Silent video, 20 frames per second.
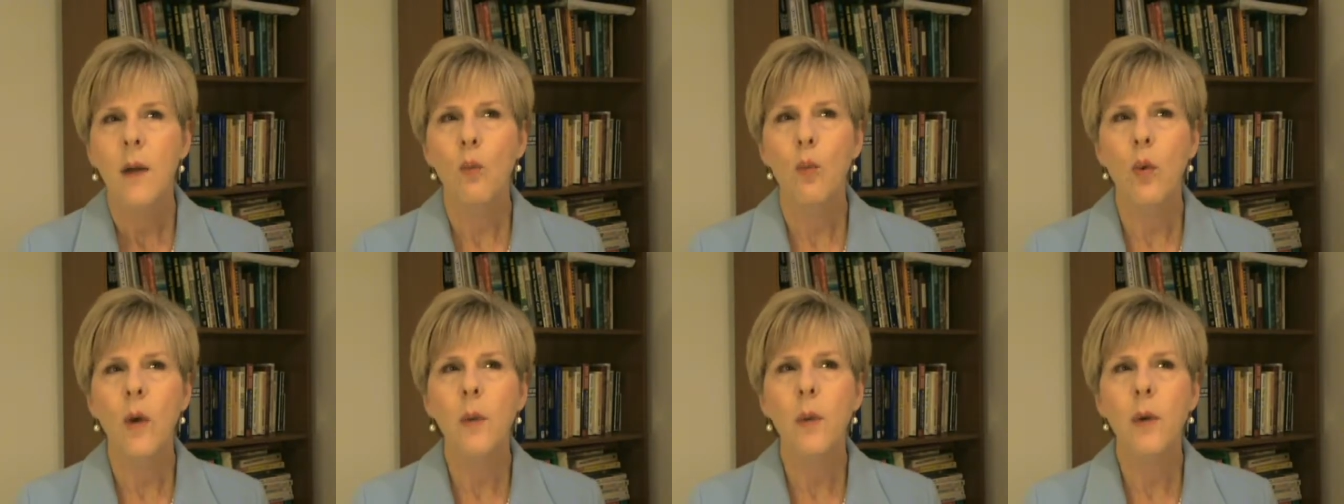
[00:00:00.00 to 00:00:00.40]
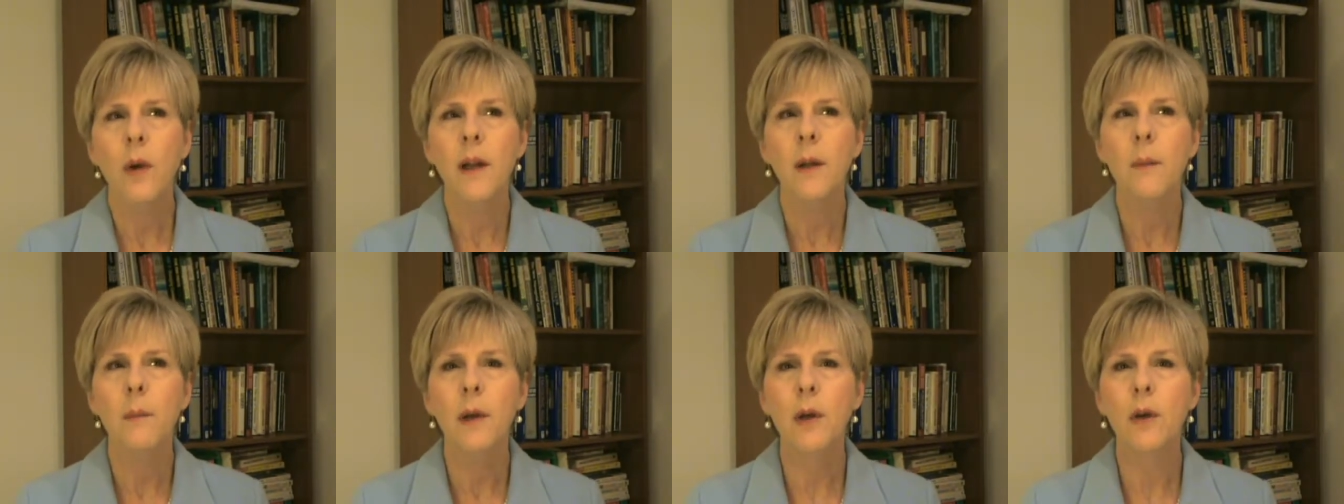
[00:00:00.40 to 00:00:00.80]
We were
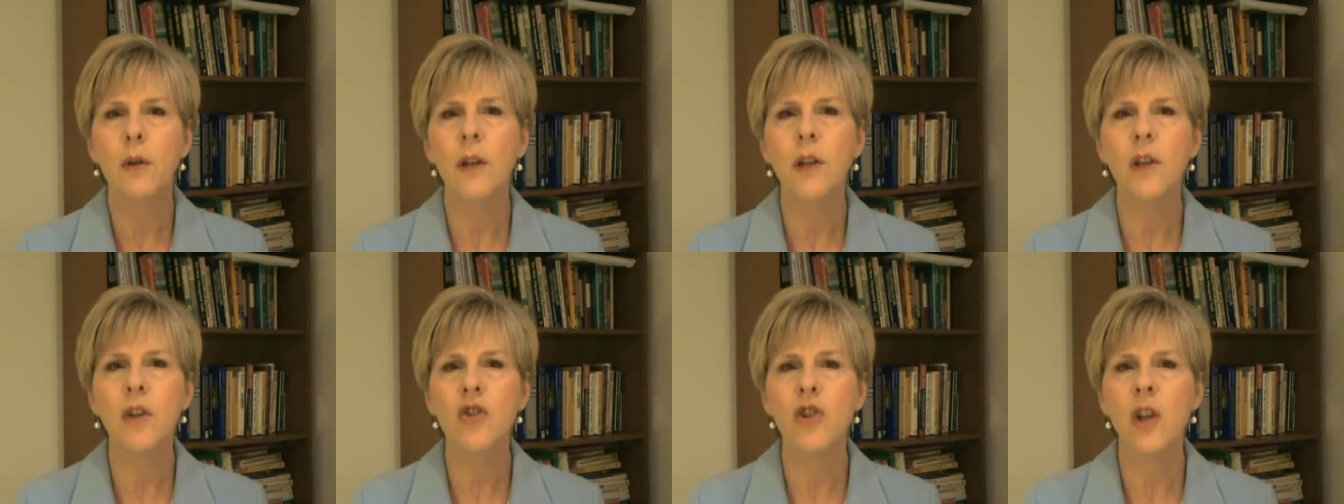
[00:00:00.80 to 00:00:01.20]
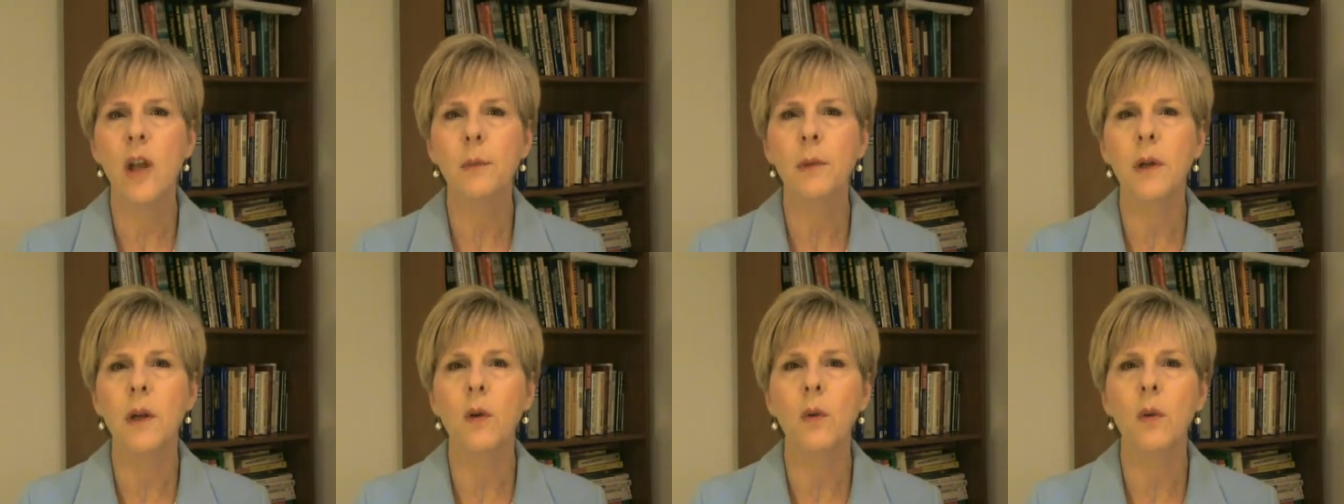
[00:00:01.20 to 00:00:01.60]
in a building
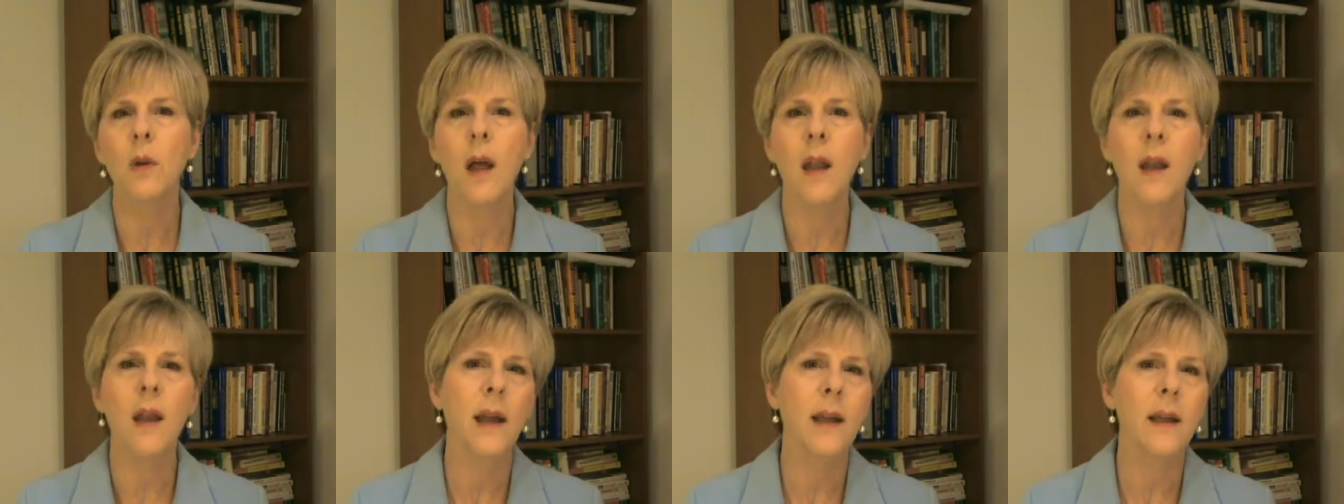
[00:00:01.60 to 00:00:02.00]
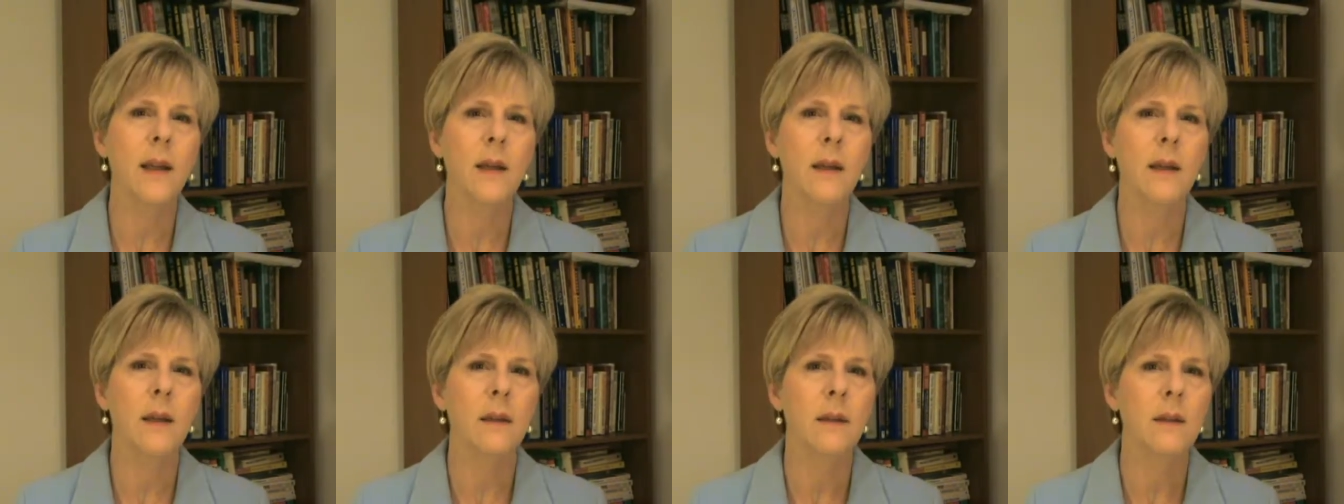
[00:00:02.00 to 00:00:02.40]
shaped a whole lot
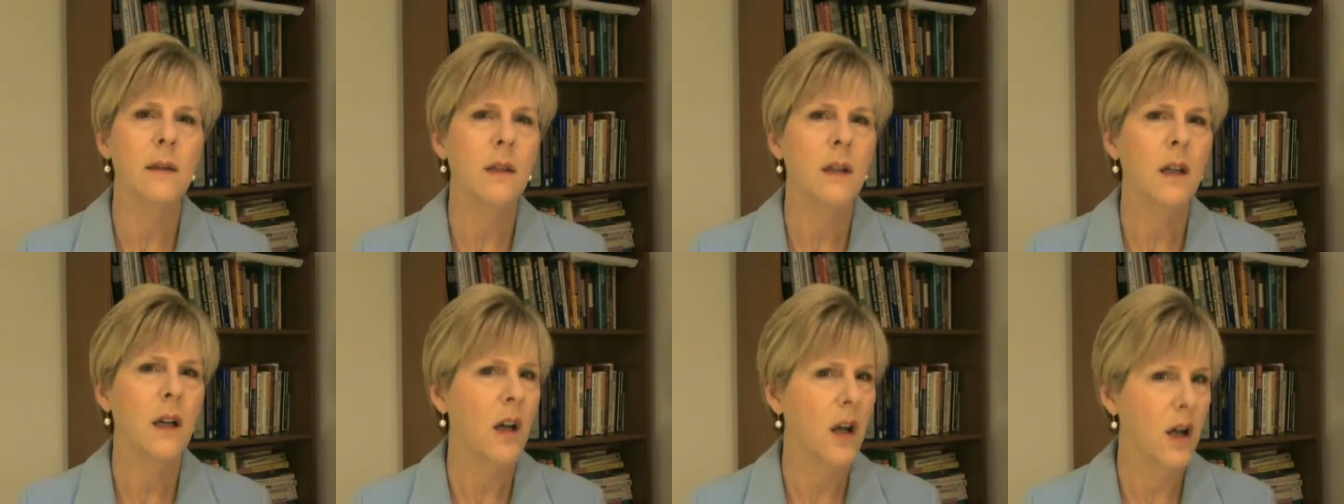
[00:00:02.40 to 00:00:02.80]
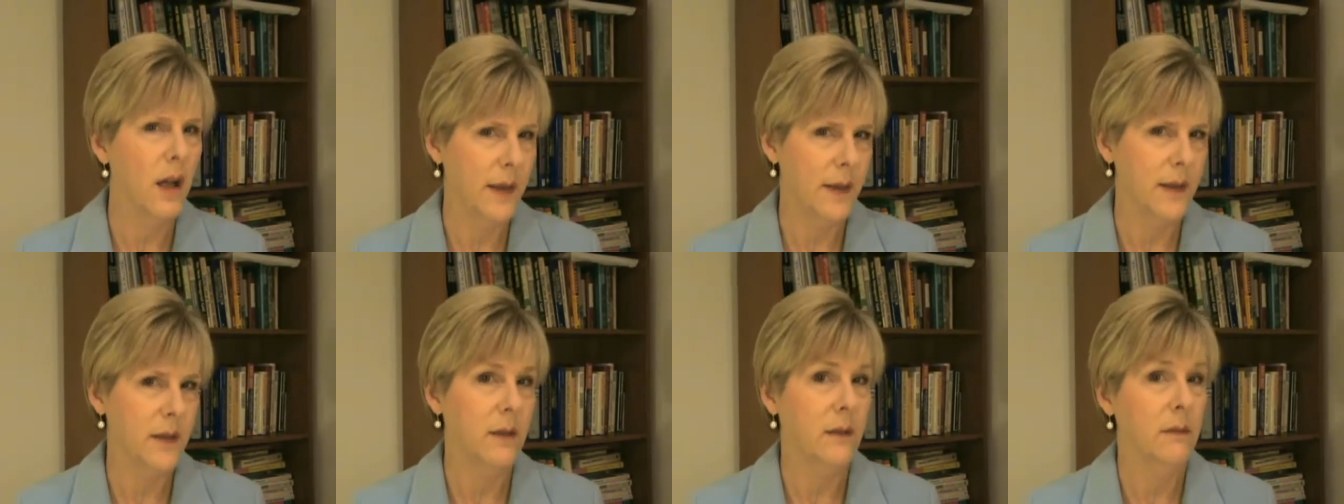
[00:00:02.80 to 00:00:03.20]
like a
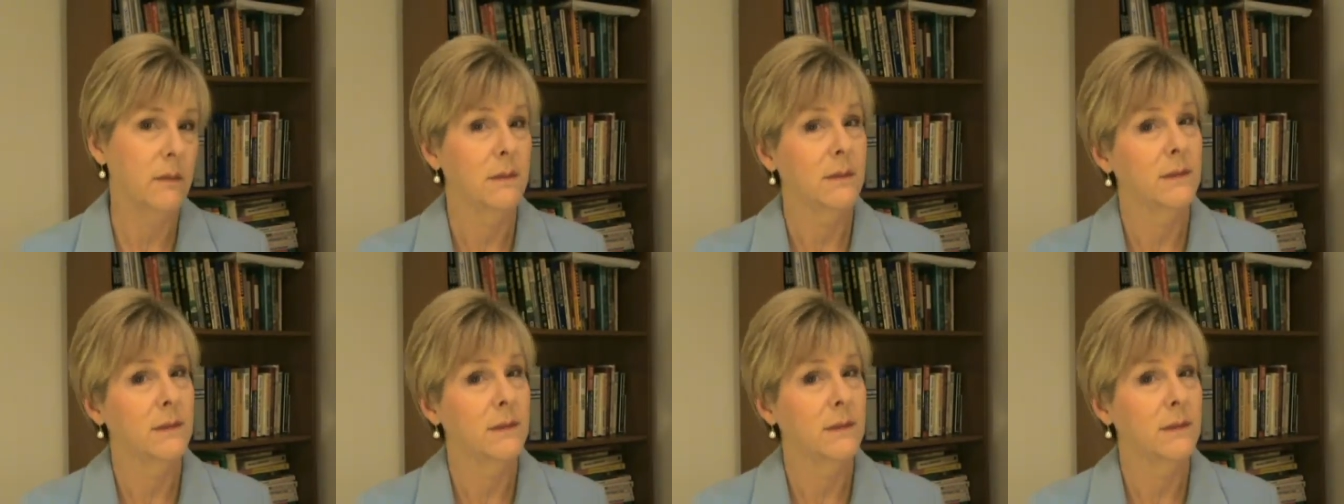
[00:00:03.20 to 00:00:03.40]
hut.